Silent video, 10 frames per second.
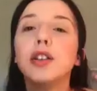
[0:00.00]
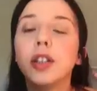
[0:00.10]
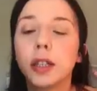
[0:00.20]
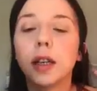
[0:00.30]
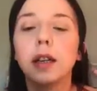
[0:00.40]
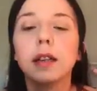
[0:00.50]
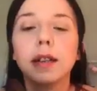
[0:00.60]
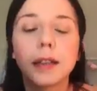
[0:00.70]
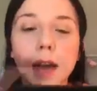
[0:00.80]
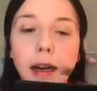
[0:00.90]
and just
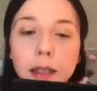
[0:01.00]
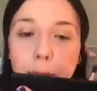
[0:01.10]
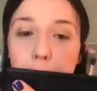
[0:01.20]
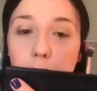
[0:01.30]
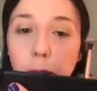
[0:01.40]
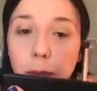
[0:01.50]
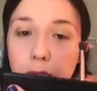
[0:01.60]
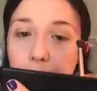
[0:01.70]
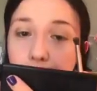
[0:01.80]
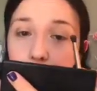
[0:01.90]
start to build up
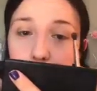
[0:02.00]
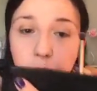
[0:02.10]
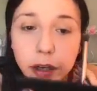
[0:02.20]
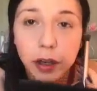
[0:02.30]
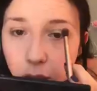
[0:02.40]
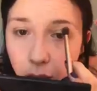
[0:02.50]
the definition.